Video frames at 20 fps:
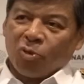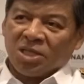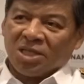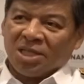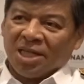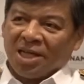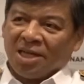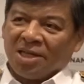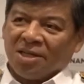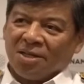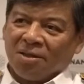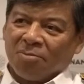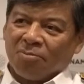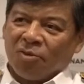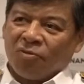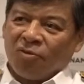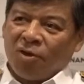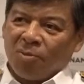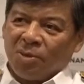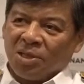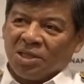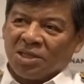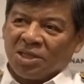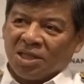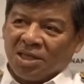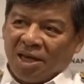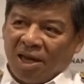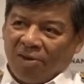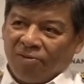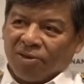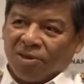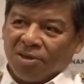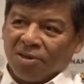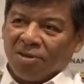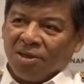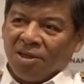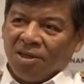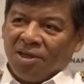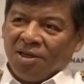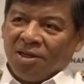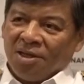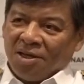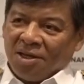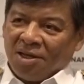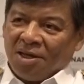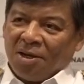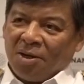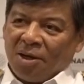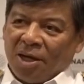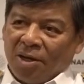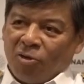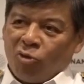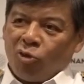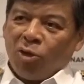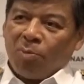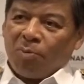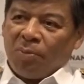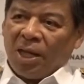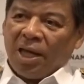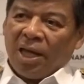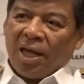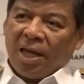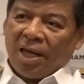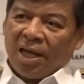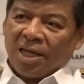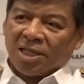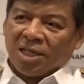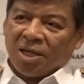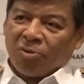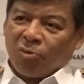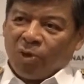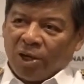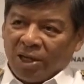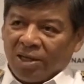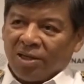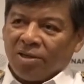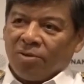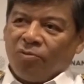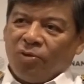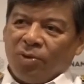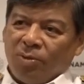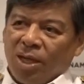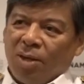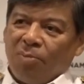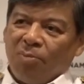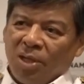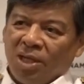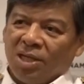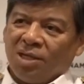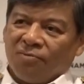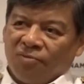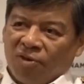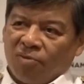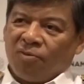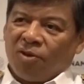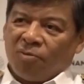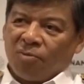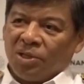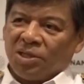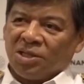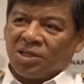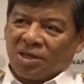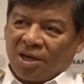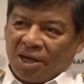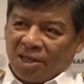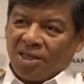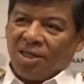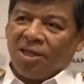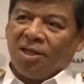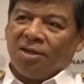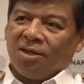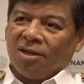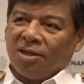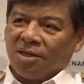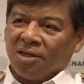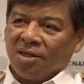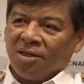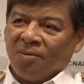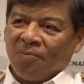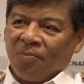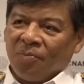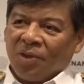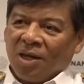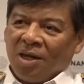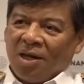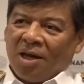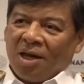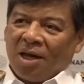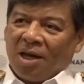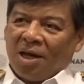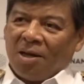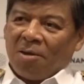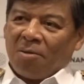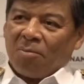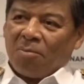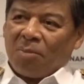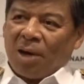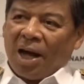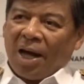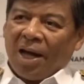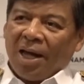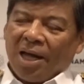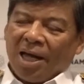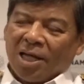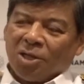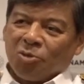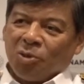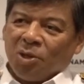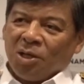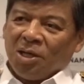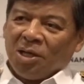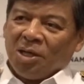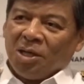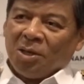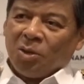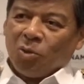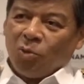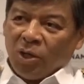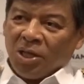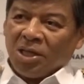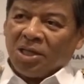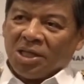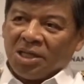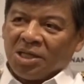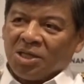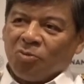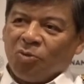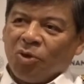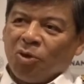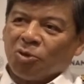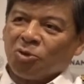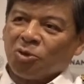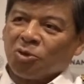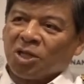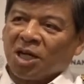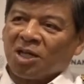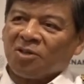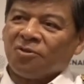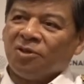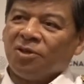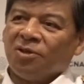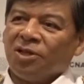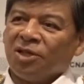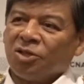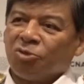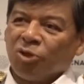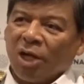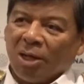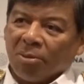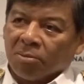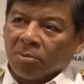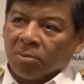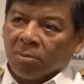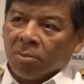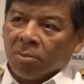we set the performance level, and only pay as and when they meet the performance criteria. And by actually doing this, we also transfer the risk to them.